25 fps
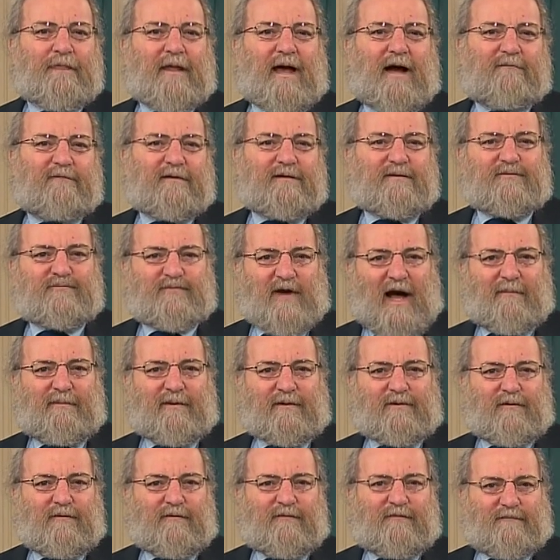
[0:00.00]
of a
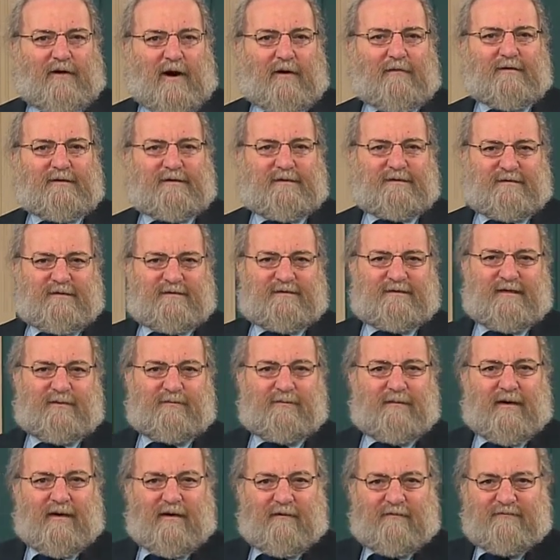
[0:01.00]
tropical forest
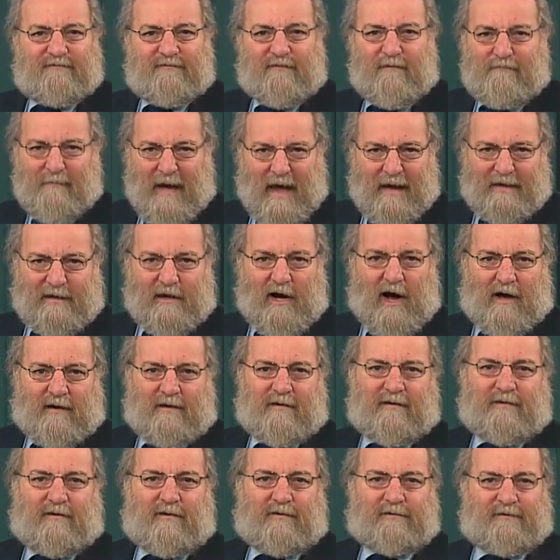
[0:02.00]
system of
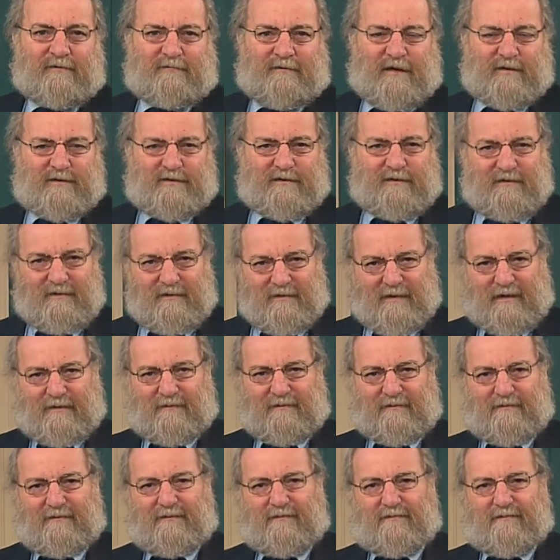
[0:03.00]
manioc cultivation, that